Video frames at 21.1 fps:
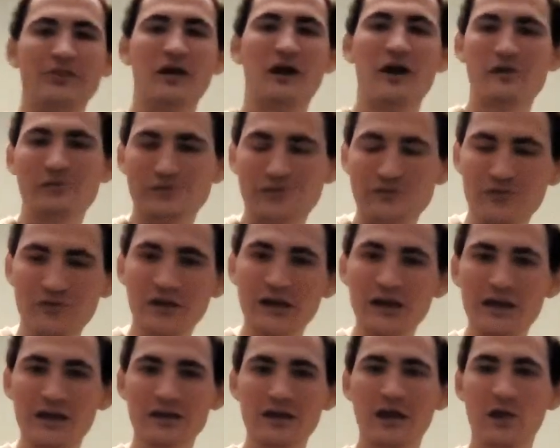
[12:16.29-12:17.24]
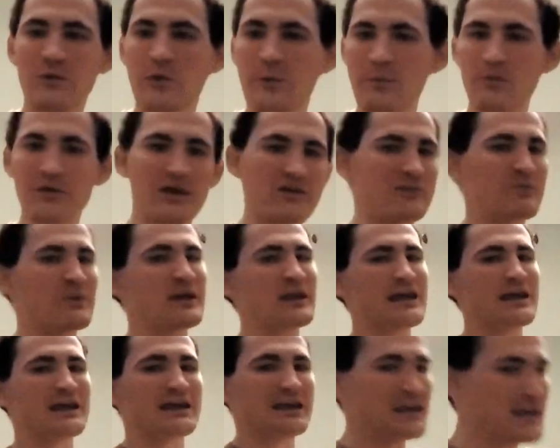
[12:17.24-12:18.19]
a free replacement,
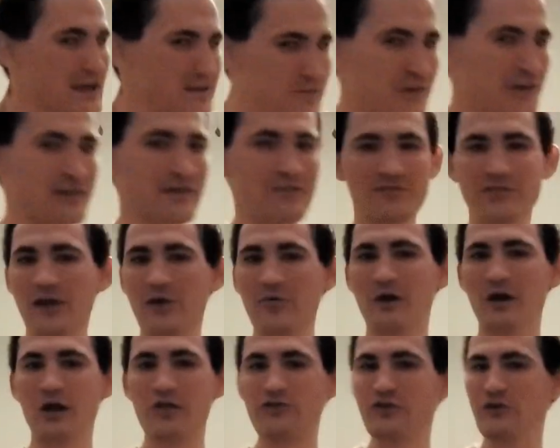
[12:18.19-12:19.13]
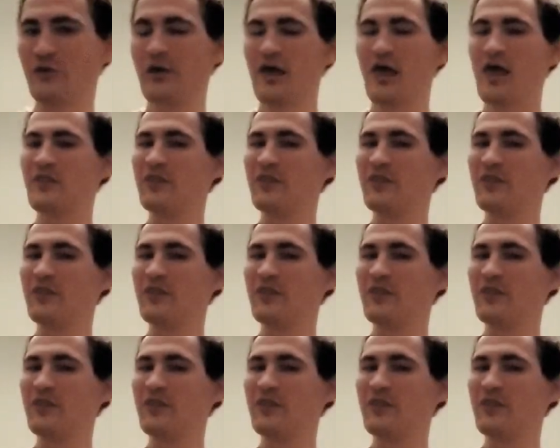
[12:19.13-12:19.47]
even if they wanted to.